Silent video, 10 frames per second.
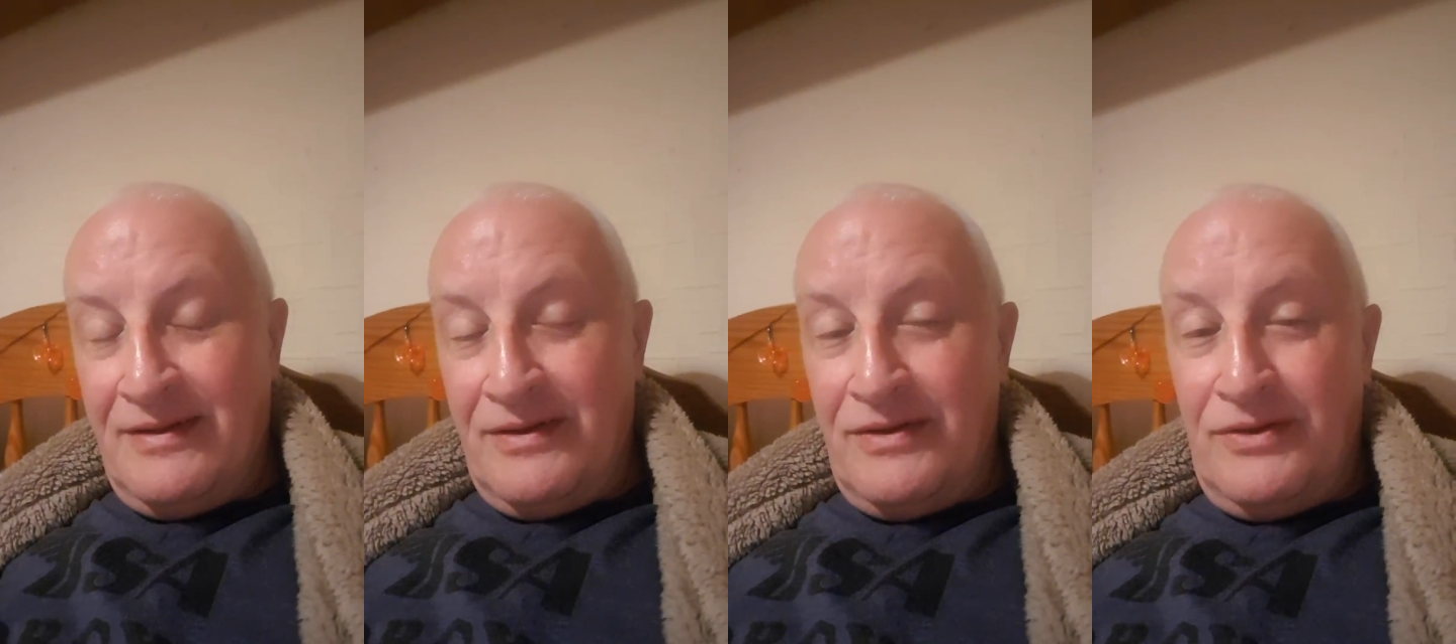
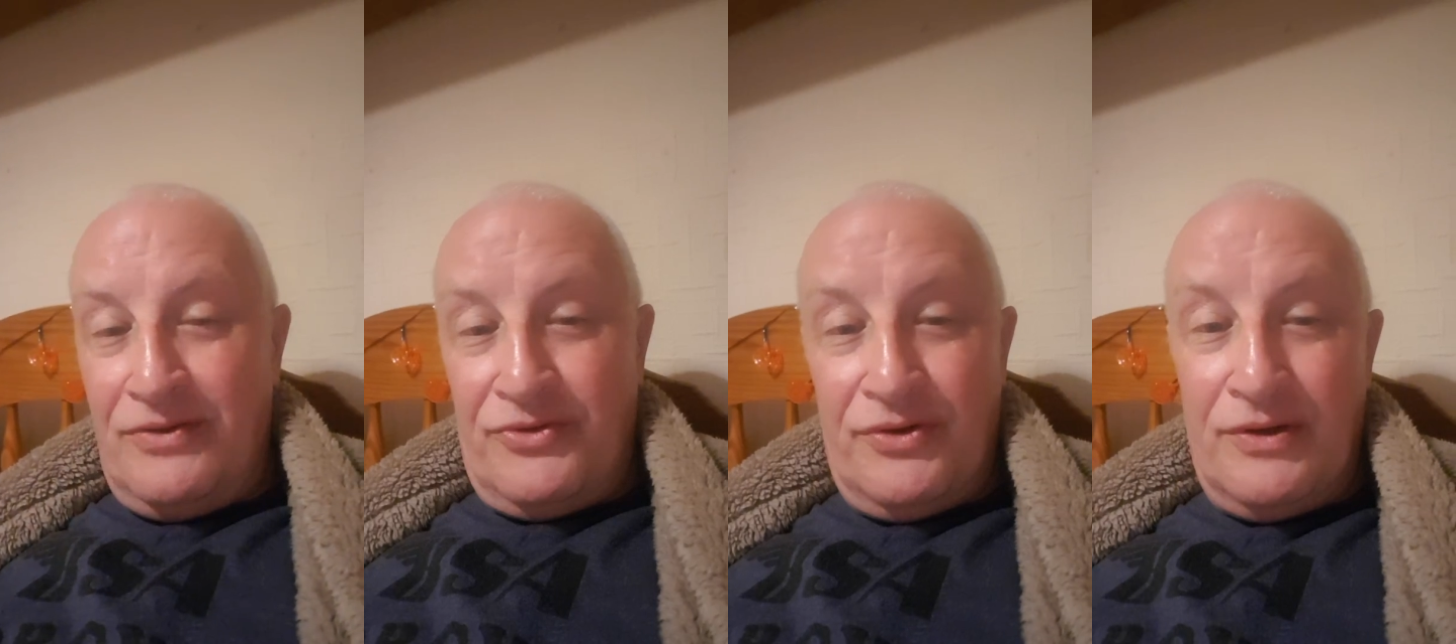
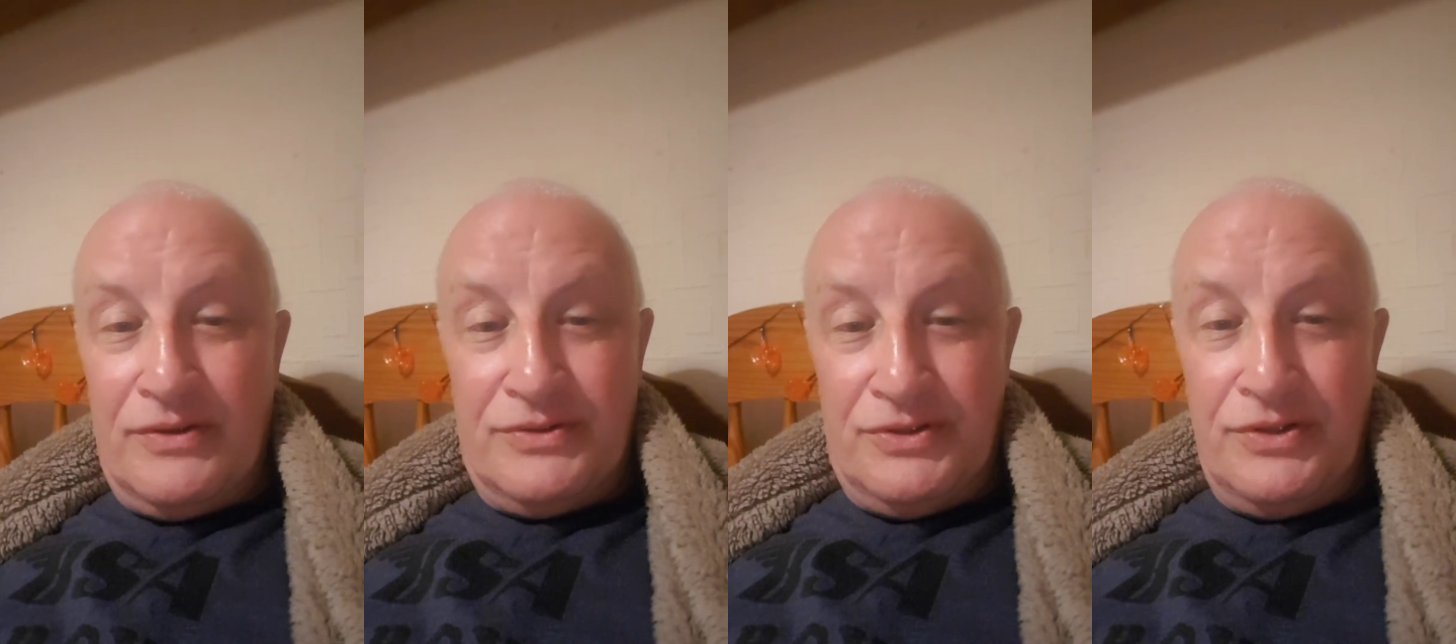The
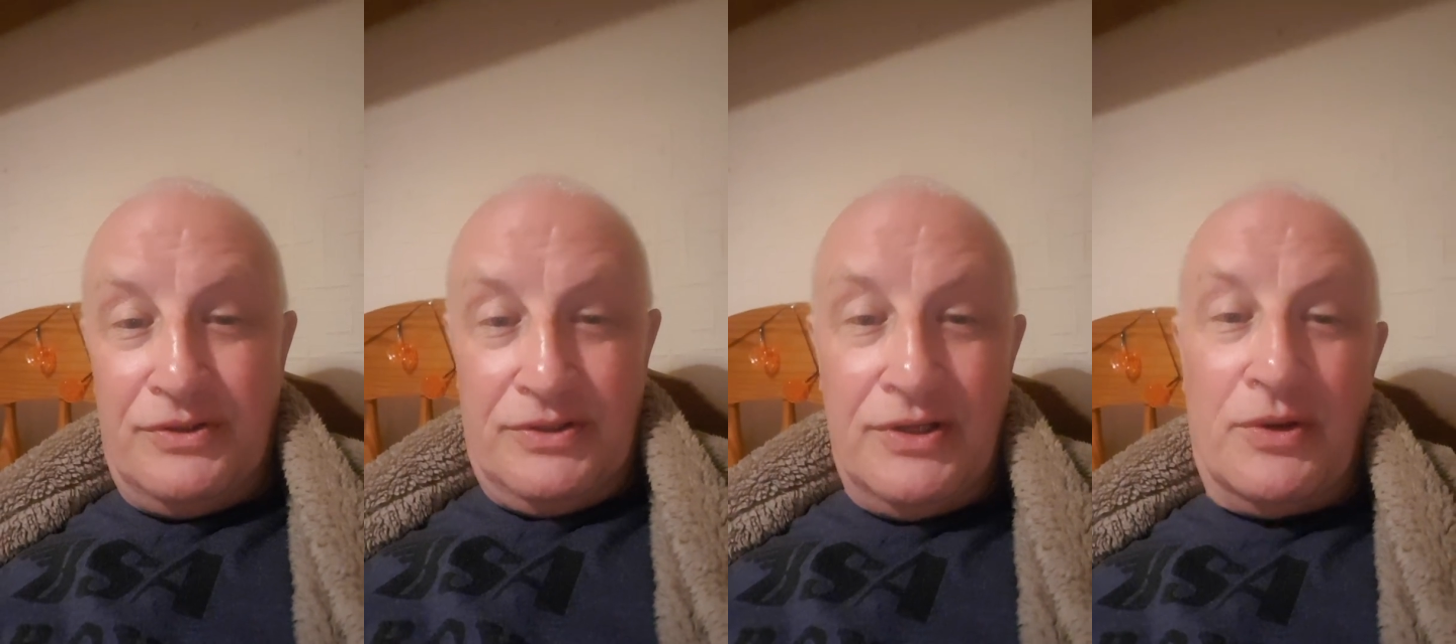Zulus,
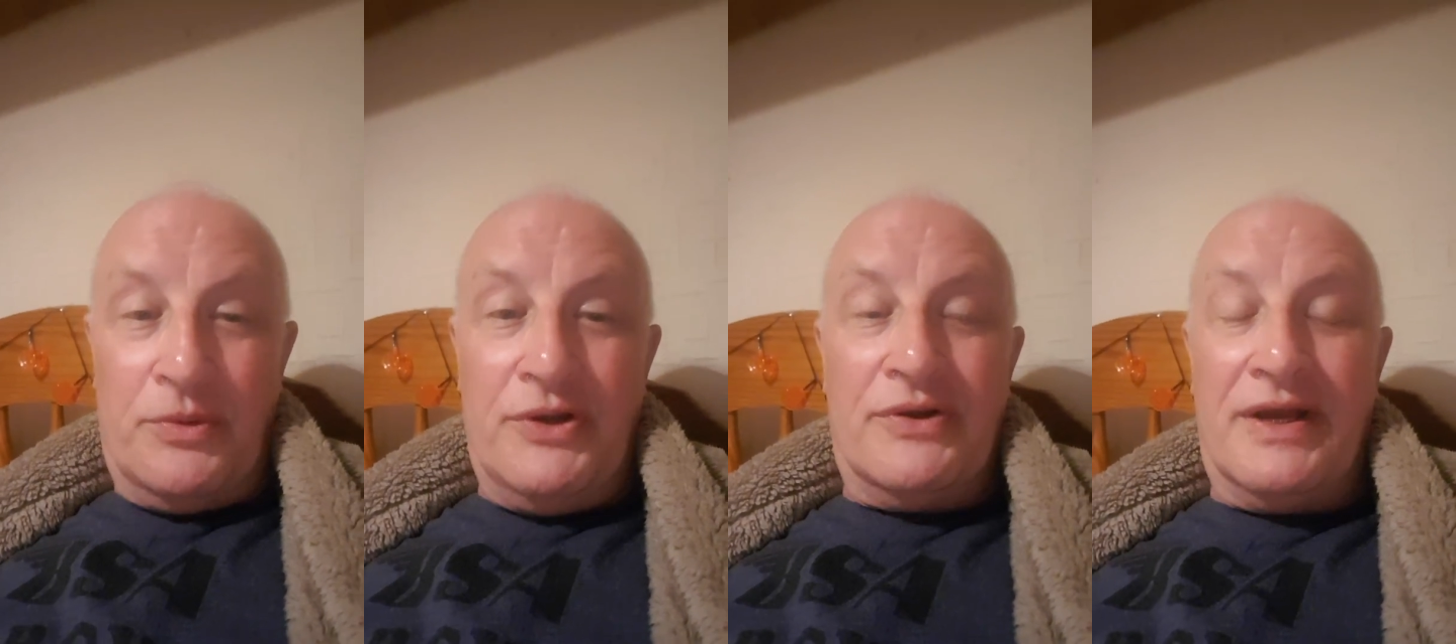you know
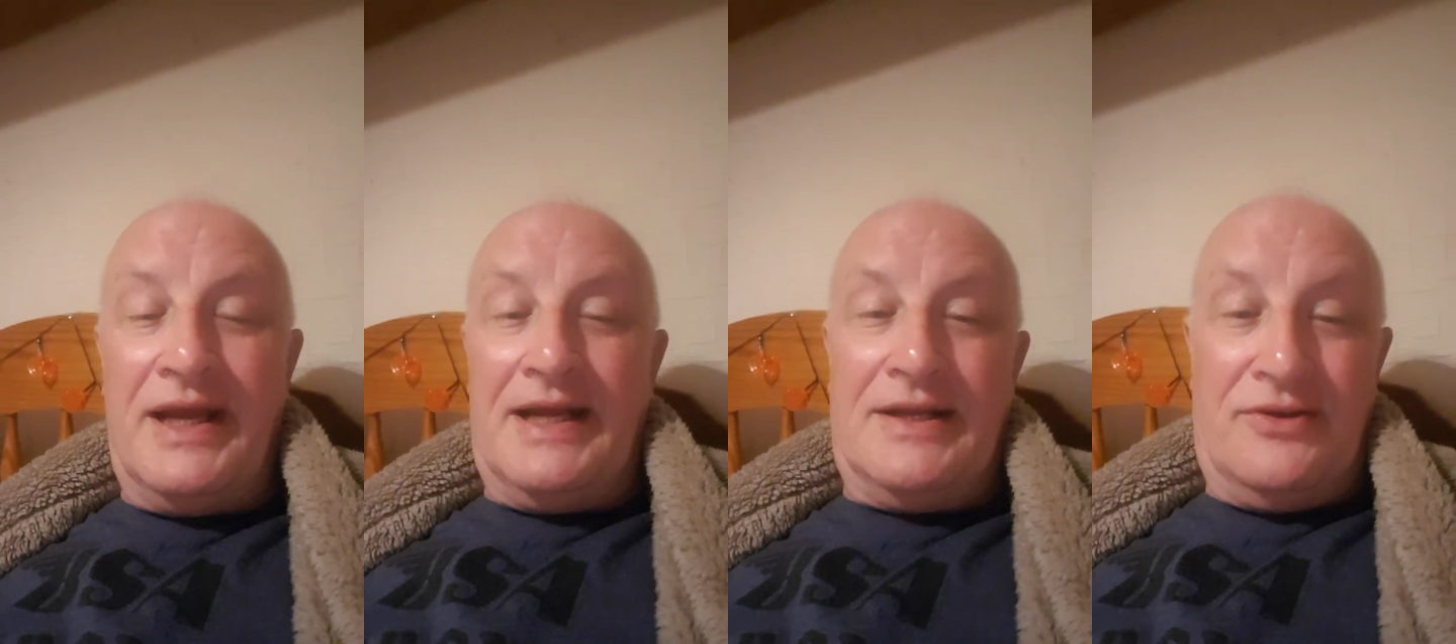what you're getting.